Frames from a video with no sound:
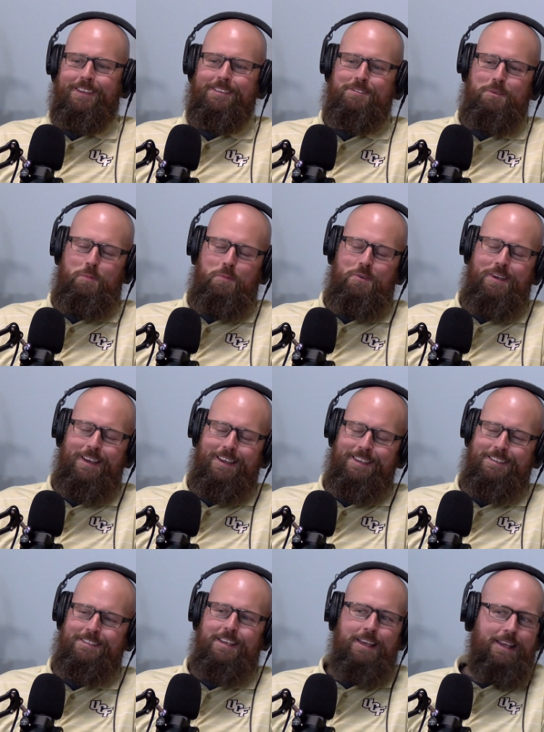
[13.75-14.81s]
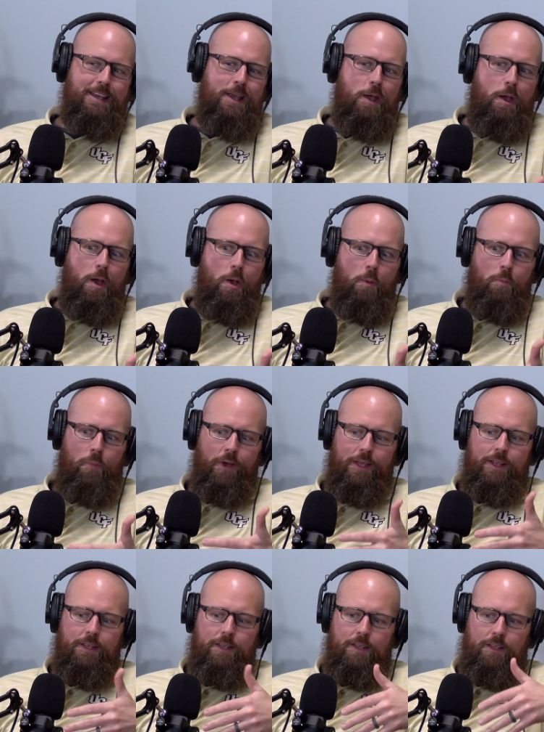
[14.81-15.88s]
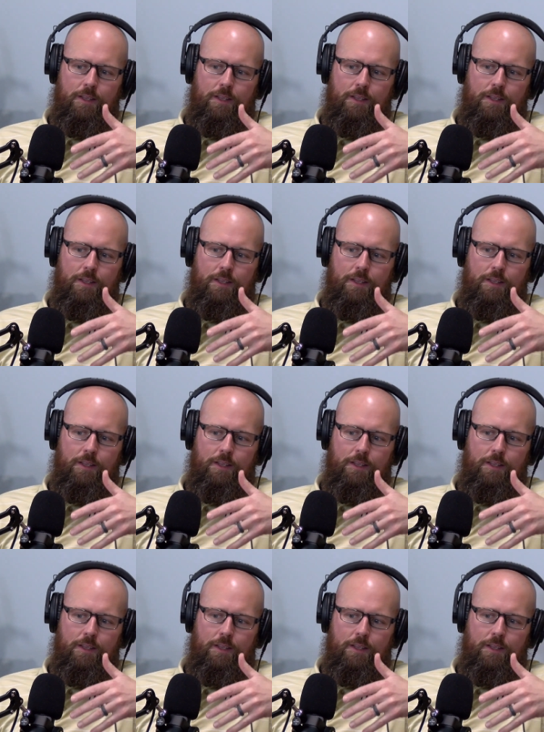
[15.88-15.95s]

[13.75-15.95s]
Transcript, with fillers: Surprise. but